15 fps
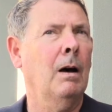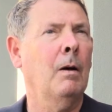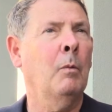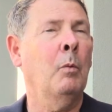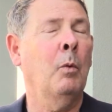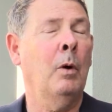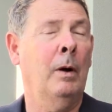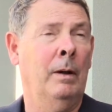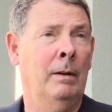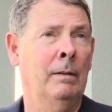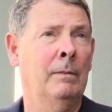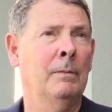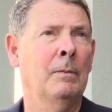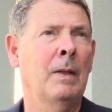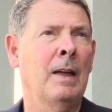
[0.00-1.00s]
Well,
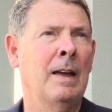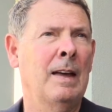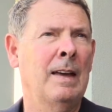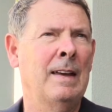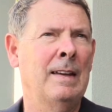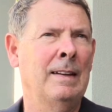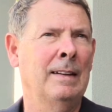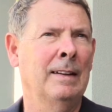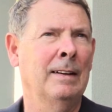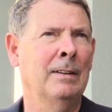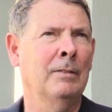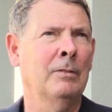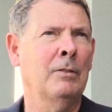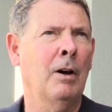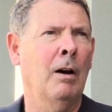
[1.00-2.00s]
he
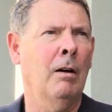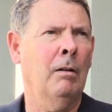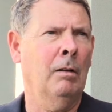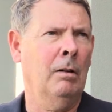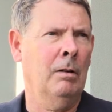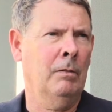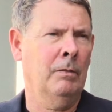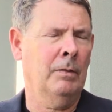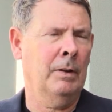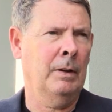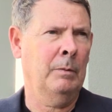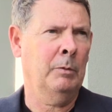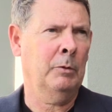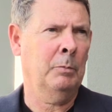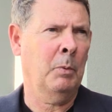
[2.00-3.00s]
lived all over. He
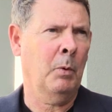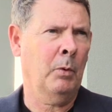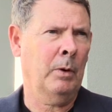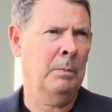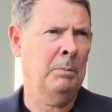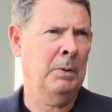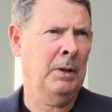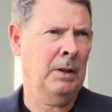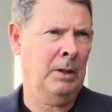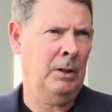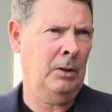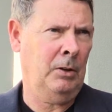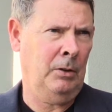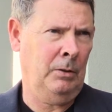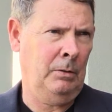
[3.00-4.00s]
was born in
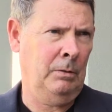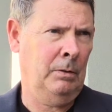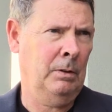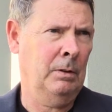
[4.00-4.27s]
Picayune